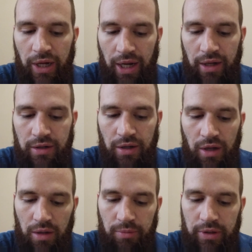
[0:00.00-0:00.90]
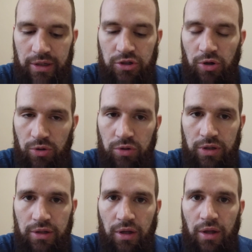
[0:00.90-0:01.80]
hand, but
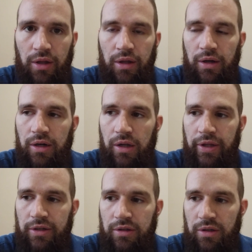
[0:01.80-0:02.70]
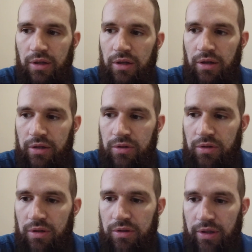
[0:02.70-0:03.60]
internally, like
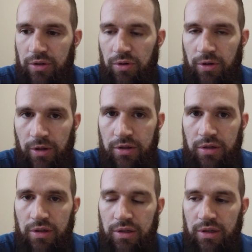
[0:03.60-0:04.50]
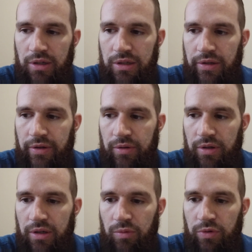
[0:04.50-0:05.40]
your heart
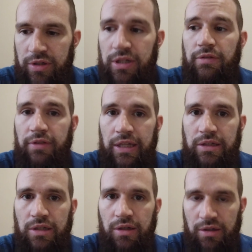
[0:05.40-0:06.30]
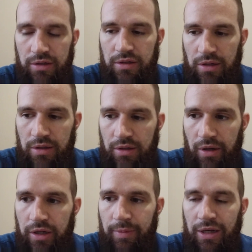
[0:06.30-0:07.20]
can receive things in the
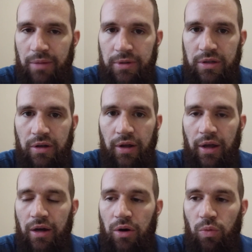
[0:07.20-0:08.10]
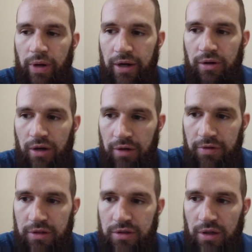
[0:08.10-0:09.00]
unseen, and you may not be aware
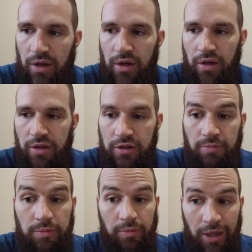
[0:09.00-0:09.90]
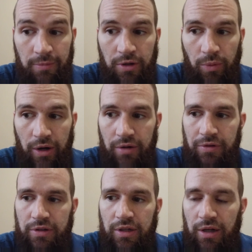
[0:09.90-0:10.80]
of it. Some people may be aware
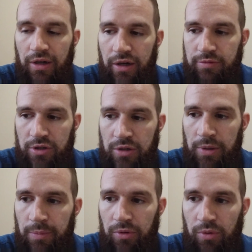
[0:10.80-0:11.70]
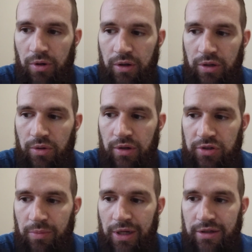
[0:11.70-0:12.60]
of it, especially people who are,
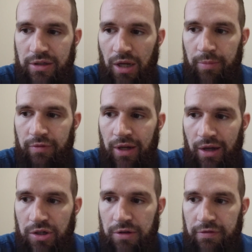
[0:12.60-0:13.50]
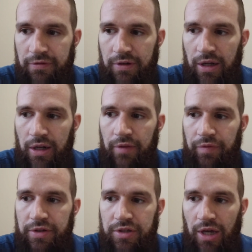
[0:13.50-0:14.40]
if somebody has a type of kashif,
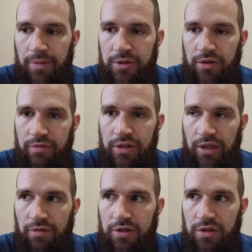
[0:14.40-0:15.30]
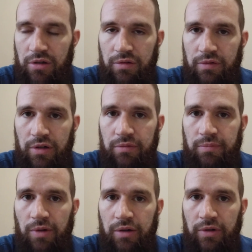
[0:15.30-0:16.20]
these types of gifts
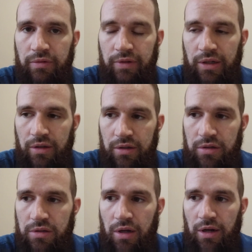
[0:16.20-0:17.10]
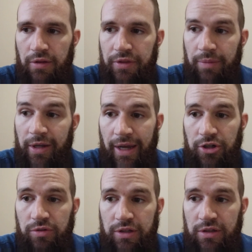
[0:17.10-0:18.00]
of unveilings, they may
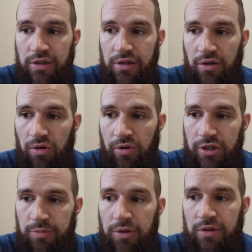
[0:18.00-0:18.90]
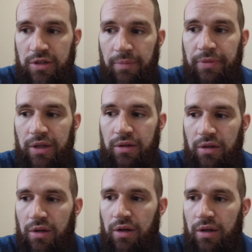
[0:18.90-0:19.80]
actually see or experience
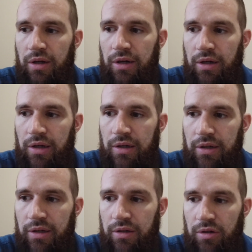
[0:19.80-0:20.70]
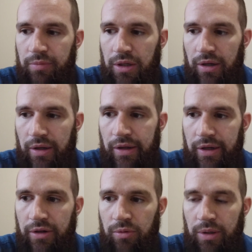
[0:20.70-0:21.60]
something. Or be
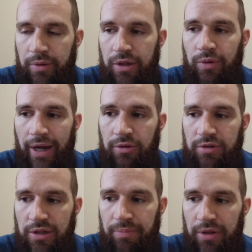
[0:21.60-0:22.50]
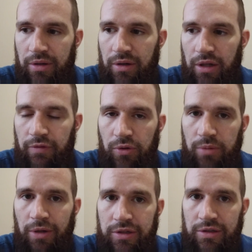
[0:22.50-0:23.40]
able to interact with something. If you
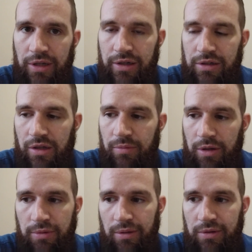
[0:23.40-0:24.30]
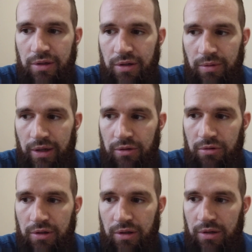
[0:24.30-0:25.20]
learn muscle testing, you may be able to interact
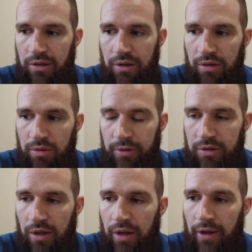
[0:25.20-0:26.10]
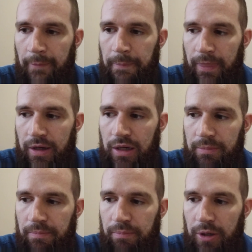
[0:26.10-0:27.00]
with it a little bit.
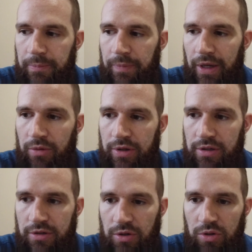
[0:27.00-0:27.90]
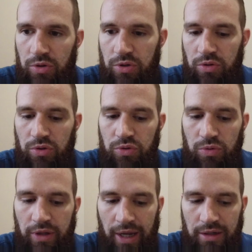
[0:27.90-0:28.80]
But anyways, so you
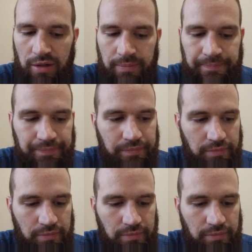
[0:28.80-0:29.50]
do that.